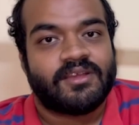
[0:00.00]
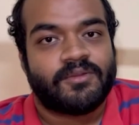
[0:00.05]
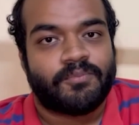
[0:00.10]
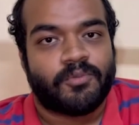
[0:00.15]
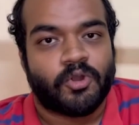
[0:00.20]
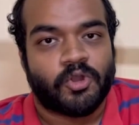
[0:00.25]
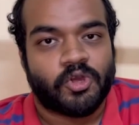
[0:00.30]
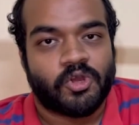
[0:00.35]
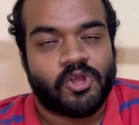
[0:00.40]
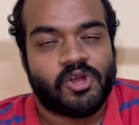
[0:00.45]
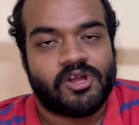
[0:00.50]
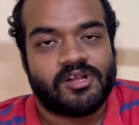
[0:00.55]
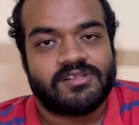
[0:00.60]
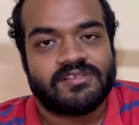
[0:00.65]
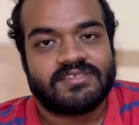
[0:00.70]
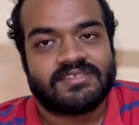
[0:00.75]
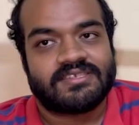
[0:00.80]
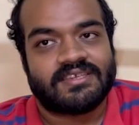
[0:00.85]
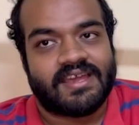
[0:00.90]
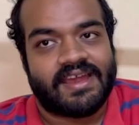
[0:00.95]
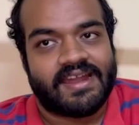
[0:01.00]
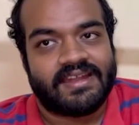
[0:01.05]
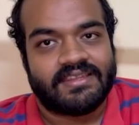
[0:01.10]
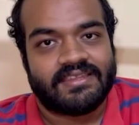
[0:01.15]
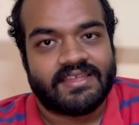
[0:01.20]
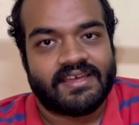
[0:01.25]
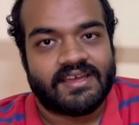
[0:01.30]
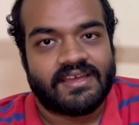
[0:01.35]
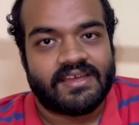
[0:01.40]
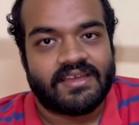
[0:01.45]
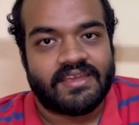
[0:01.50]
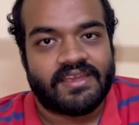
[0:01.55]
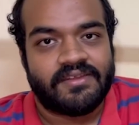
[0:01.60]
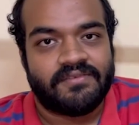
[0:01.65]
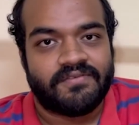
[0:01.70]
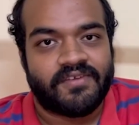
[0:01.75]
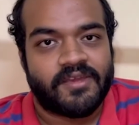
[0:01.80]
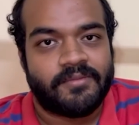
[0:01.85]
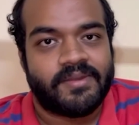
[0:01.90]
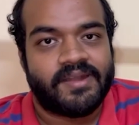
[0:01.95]
protocols and the
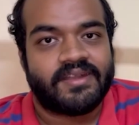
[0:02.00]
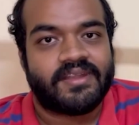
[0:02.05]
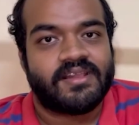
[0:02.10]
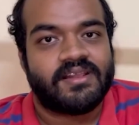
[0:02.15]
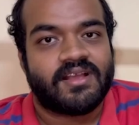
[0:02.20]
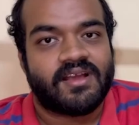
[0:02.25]
environmental